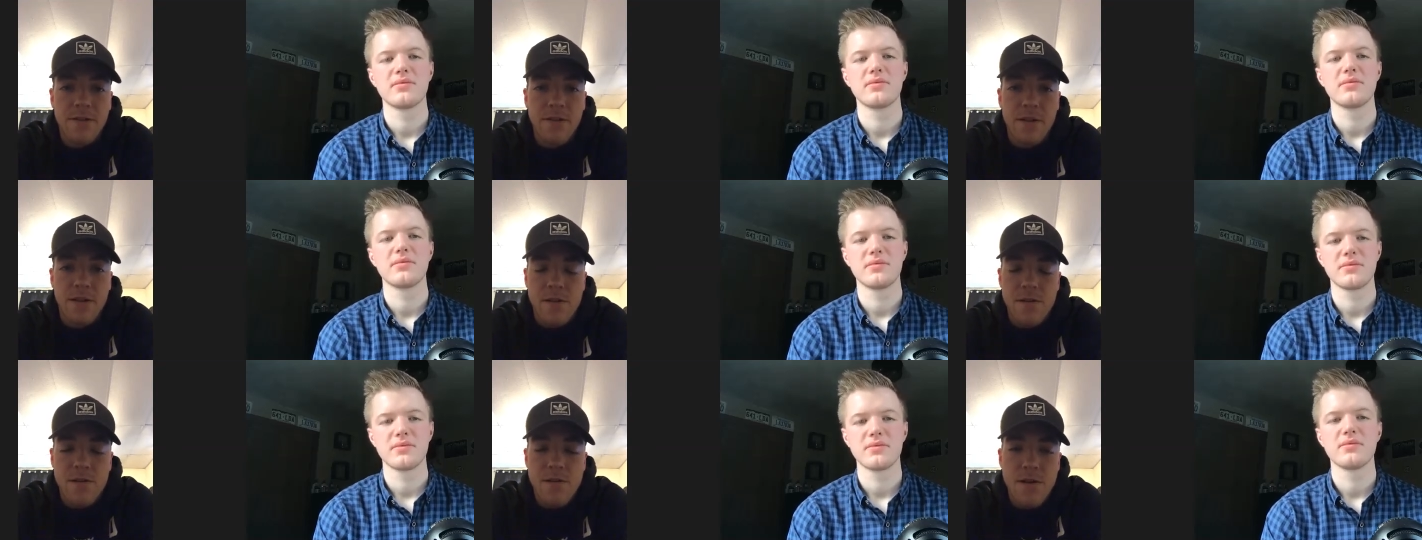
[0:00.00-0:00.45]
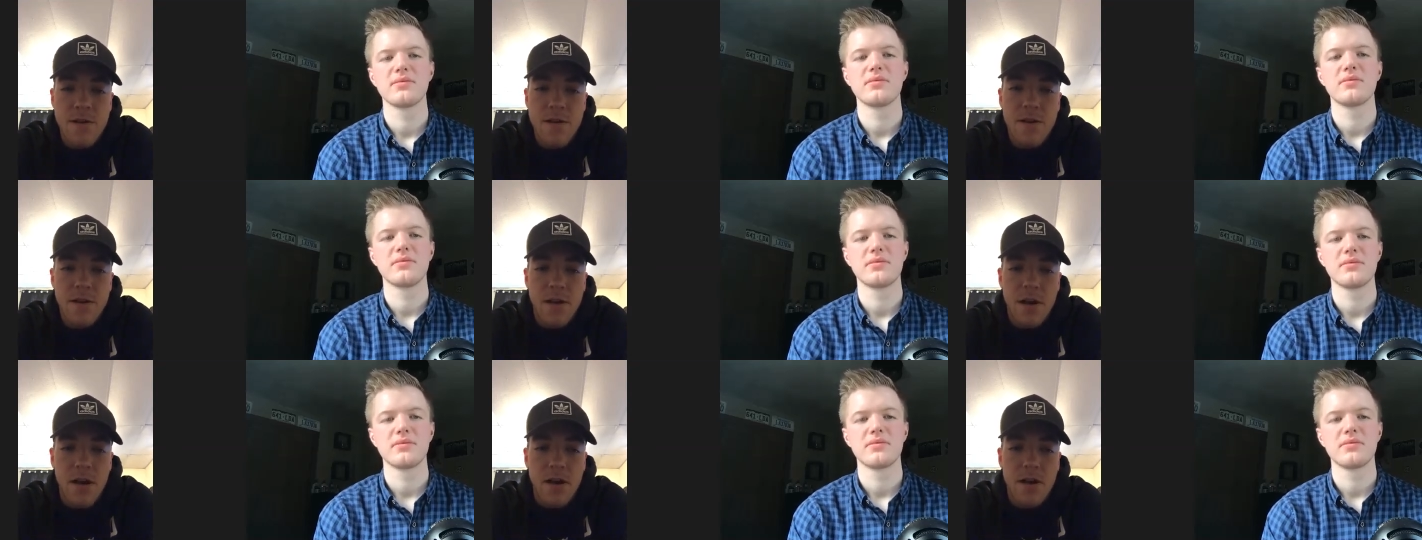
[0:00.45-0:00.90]
Speaker 1: So
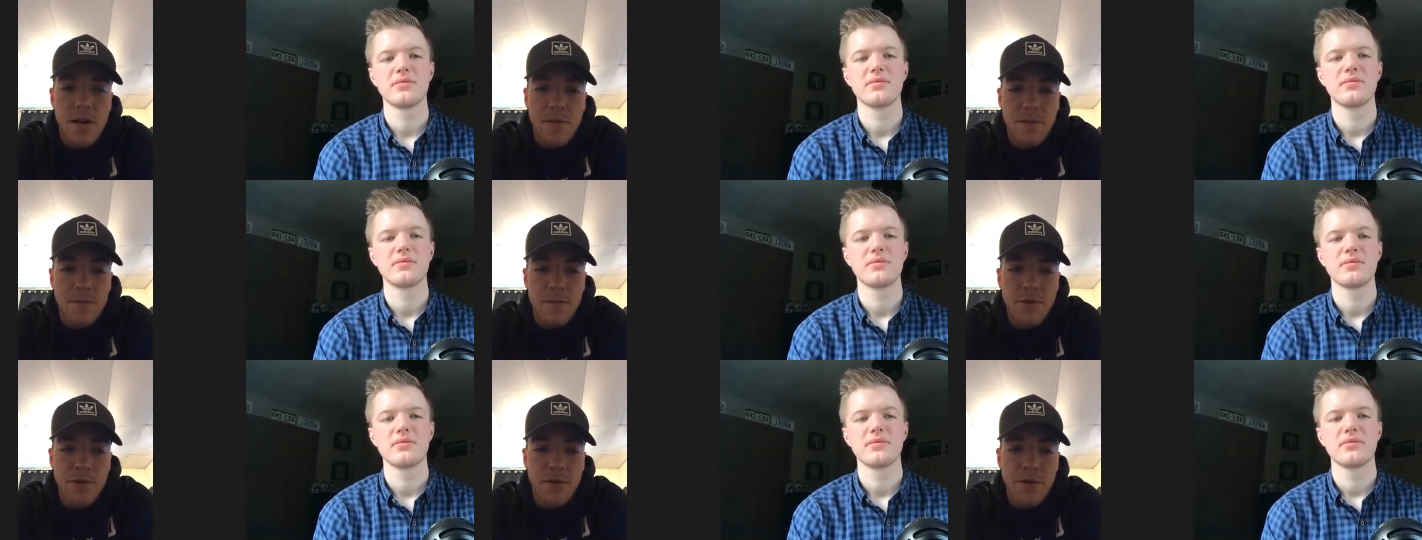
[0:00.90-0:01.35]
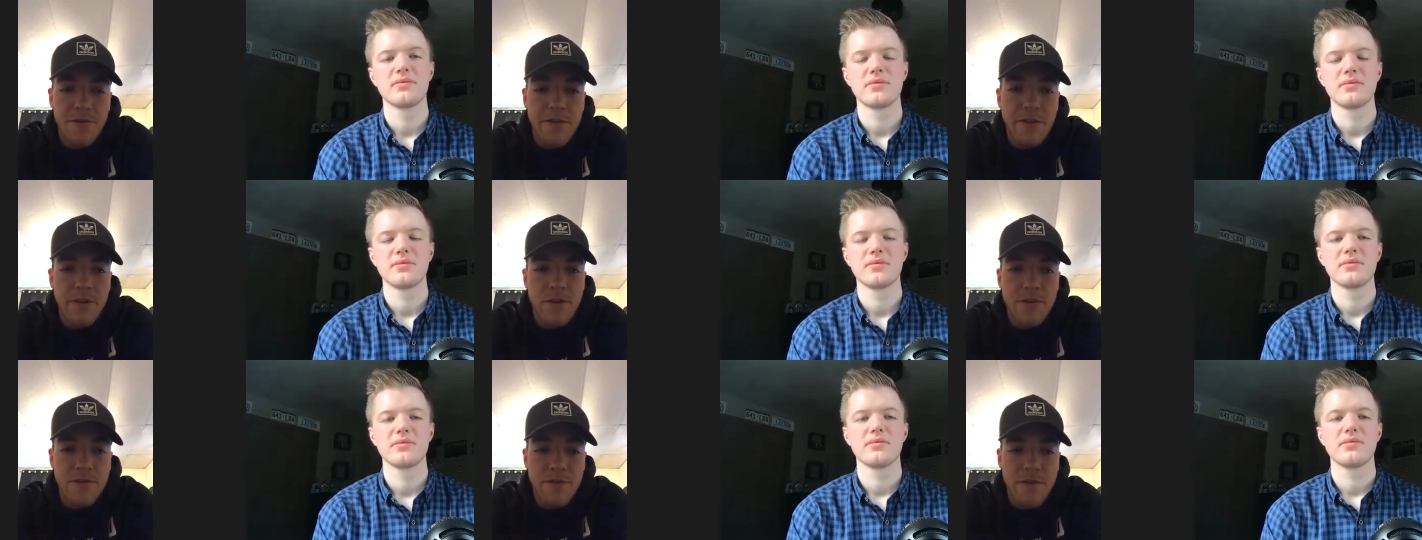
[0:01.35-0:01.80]
um, we were
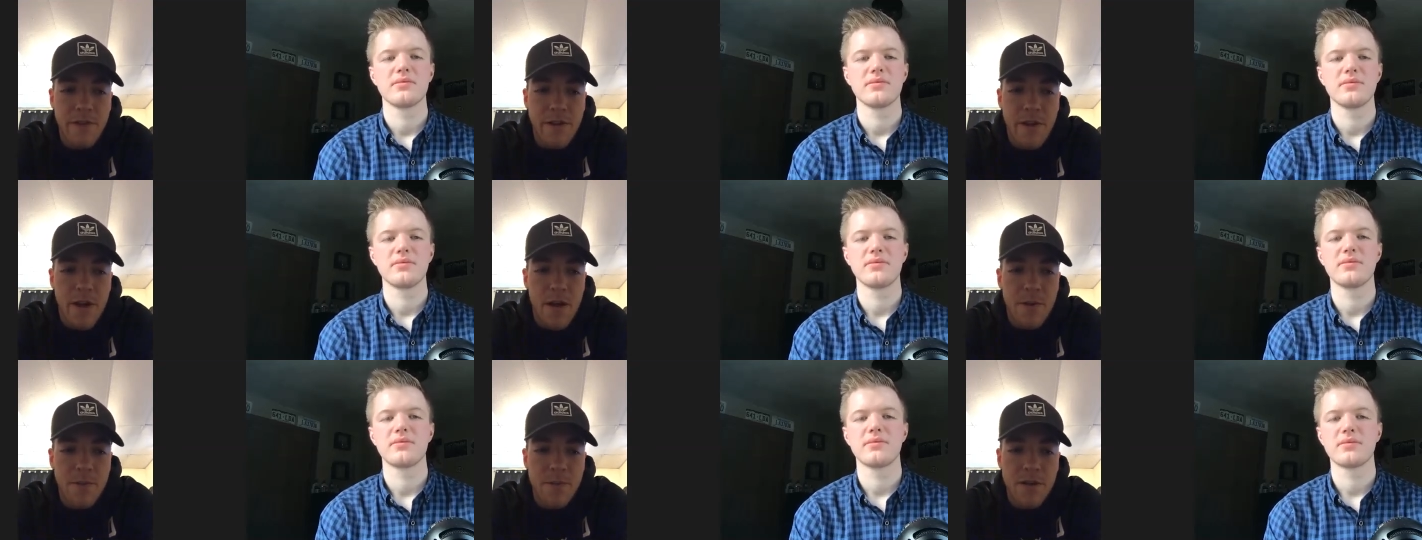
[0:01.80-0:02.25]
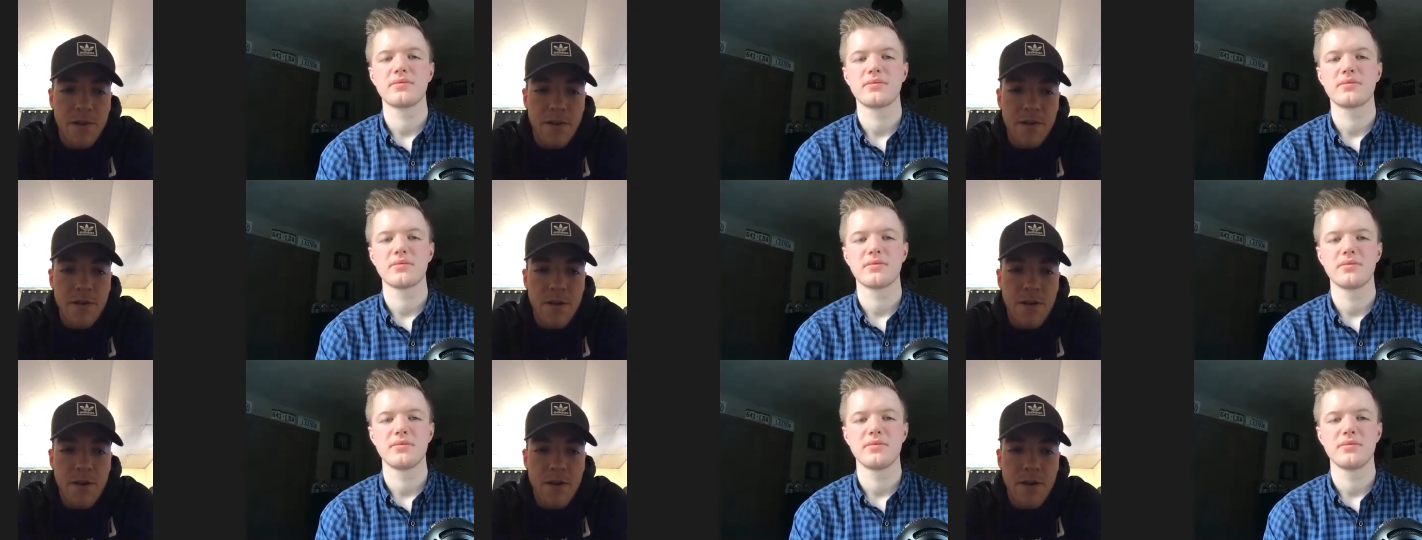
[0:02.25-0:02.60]
feeling for them, and